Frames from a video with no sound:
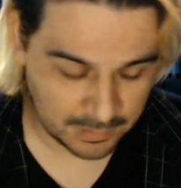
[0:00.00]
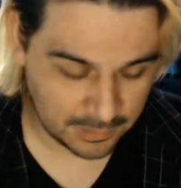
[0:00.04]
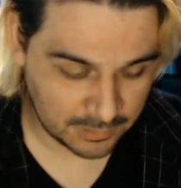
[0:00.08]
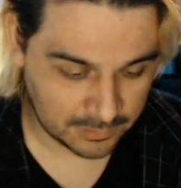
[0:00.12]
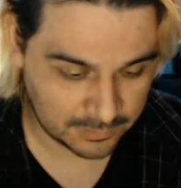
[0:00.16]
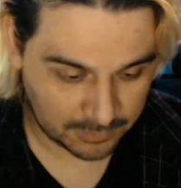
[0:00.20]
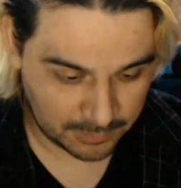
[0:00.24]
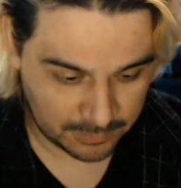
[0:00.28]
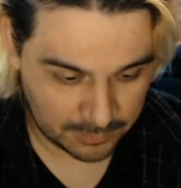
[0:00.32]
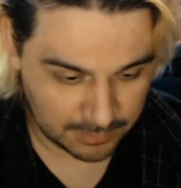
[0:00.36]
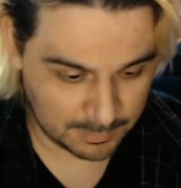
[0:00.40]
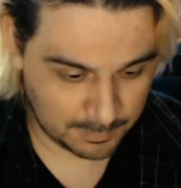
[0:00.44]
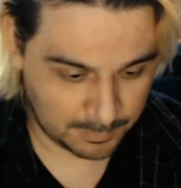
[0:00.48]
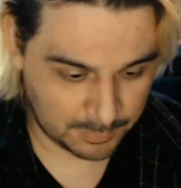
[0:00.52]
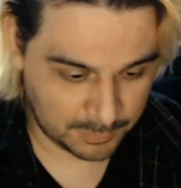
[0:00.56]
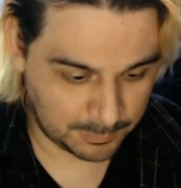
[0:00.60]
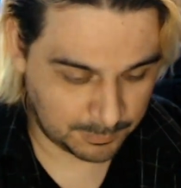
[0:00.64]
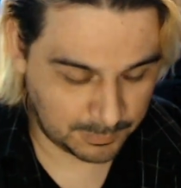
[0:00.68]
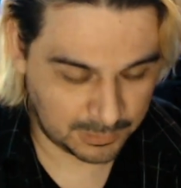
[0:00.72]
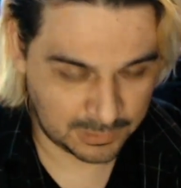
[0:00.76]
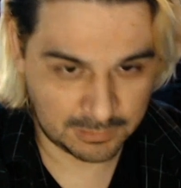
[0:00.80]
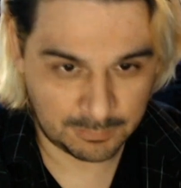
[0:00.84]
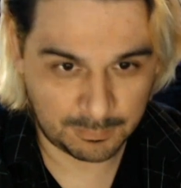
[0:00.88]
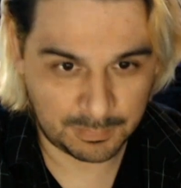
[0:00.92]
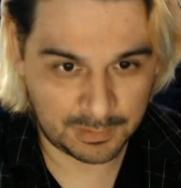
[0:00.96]
so you can put
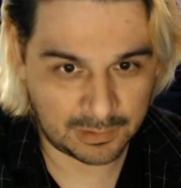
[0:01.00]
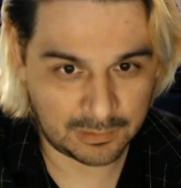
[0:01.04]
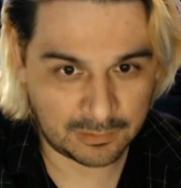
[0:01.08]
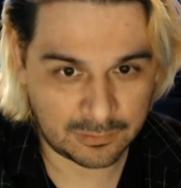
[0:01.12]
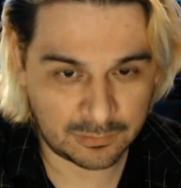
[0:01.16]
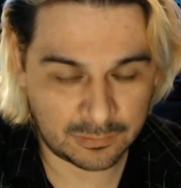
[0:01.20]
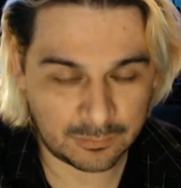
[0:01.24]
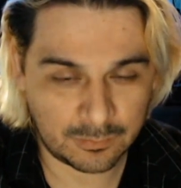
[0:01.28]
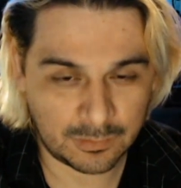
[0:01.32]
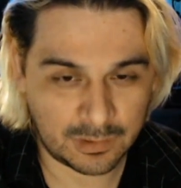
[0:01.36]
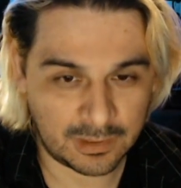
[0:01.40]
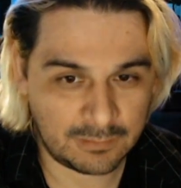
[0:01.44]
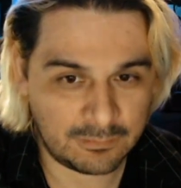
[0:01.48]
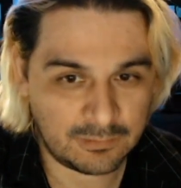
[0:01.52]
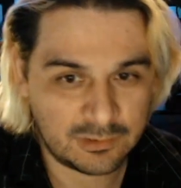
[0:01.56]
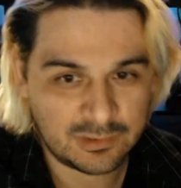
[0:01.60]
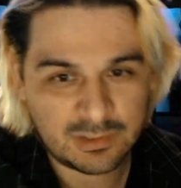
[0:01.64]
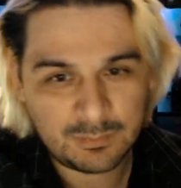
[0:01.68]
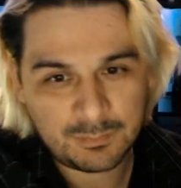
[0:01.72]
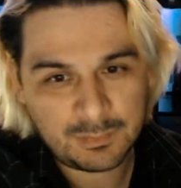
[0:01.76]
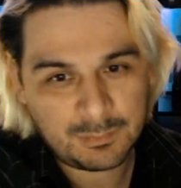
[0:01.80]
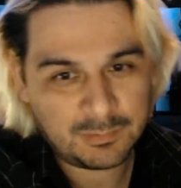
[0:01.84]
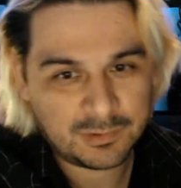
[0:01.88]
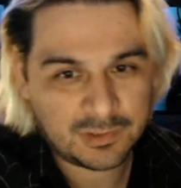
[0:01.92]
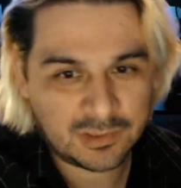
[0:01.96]
with the Velcro or whatever. Some
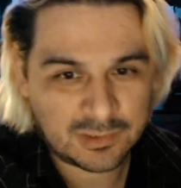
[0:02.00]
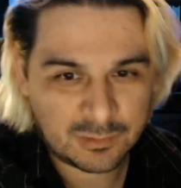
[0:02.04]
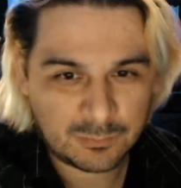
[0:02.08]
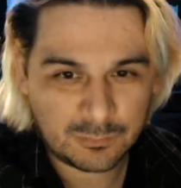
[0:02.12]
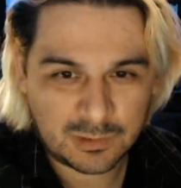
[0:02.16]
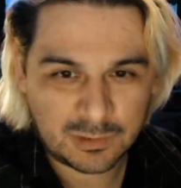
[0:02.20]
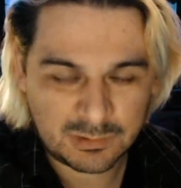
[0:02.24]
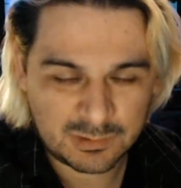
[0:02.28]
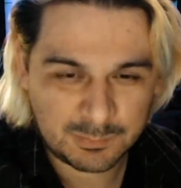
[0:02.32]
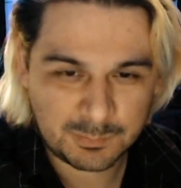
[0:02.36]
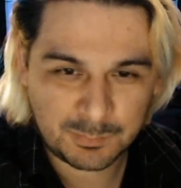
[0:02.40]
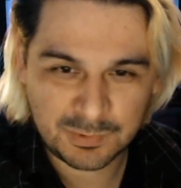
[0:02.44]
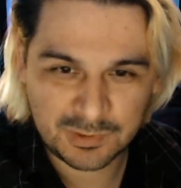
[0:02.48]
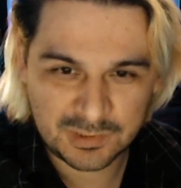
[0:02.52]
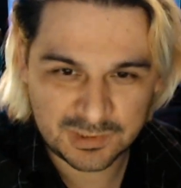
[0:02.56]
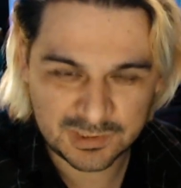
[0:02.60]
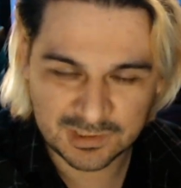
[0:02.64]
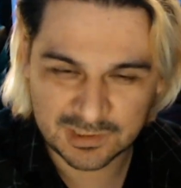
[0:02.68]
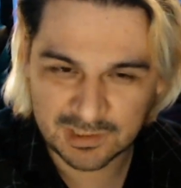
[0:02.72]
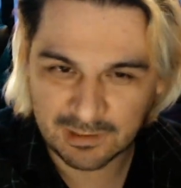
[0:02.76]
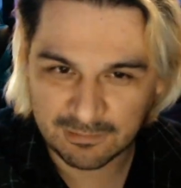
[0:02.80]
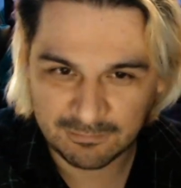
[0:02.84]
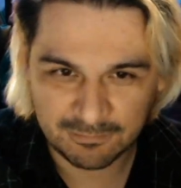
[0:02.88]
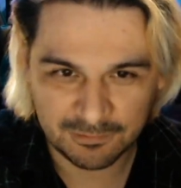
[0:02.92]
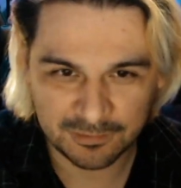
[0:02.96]
people doesn't want to put
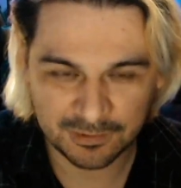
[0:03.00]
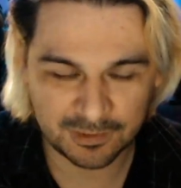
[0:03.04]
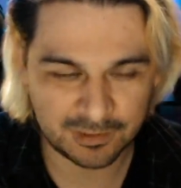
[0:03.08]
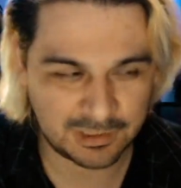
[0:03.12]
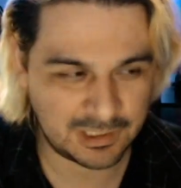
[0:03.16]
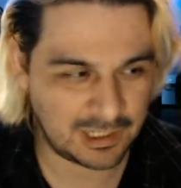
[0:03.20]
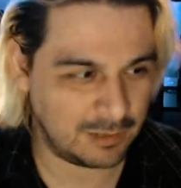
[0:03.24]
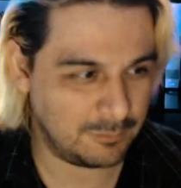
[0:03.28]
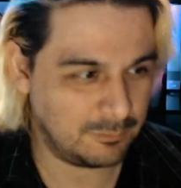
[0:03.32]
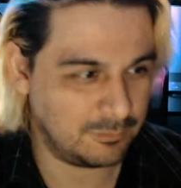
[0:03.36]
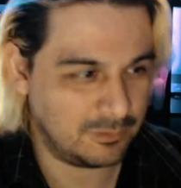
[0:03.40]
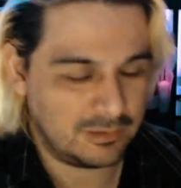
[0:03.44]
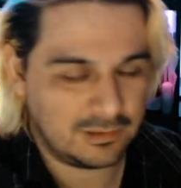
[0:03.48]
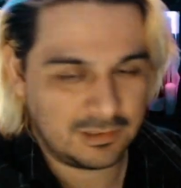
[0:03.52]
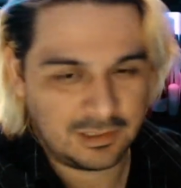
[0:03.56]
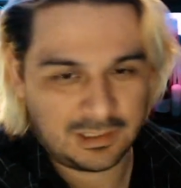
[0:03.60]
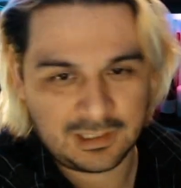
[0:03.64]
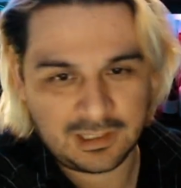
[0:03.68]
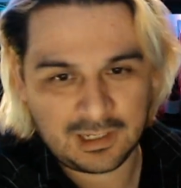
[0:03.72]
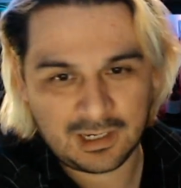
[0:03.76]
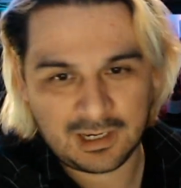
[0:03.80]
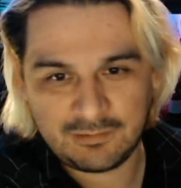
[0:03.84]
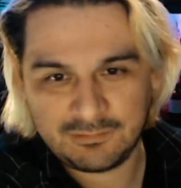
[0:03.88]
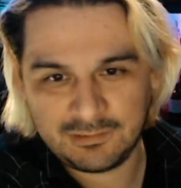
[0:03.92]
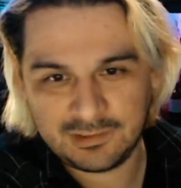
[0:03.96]
stuff on their camera, like
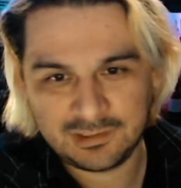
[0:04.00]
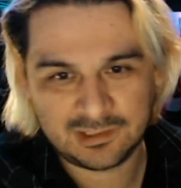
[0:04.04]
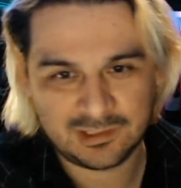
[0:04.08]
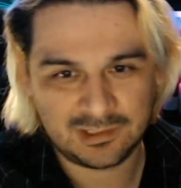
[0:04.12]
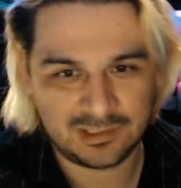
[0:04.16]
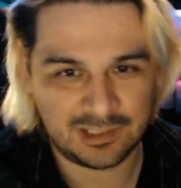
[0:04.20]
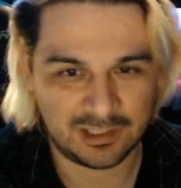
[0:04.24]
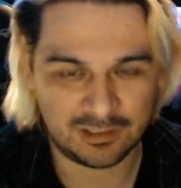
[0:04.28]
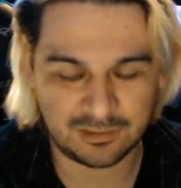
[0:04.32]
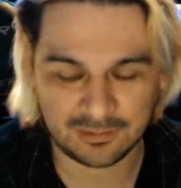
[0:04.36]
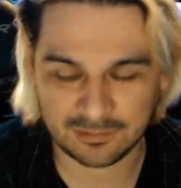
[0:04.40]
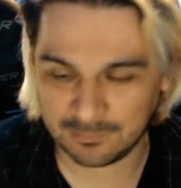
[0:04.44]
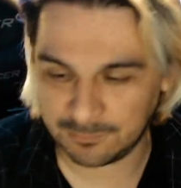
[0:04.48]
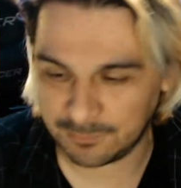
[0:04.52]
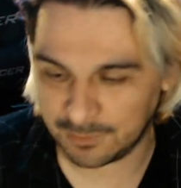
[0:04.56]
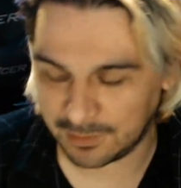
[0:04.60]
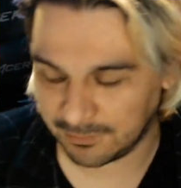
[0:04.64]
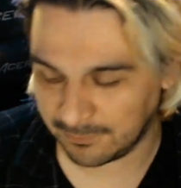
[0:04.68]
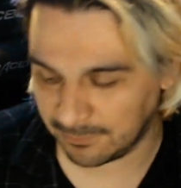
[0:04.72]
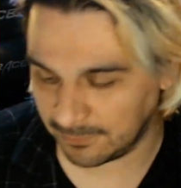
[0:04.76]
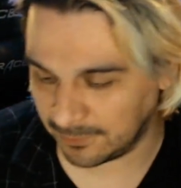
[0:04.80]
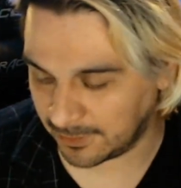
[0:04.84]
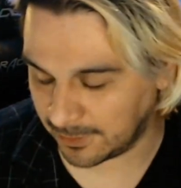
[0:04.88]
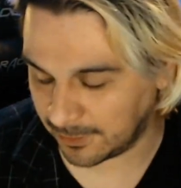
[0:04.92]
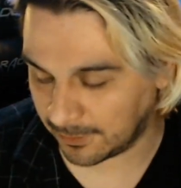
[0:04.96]
I have this sticker and
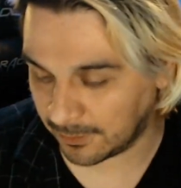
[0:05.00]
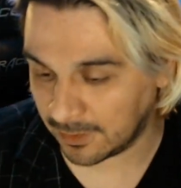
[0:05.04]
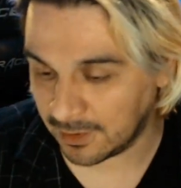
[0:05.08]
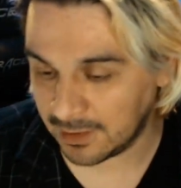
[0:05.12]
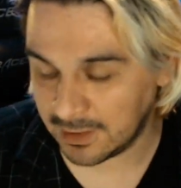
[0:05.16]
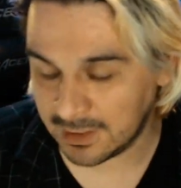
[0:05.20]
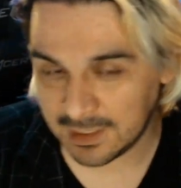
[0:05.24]
whatever there.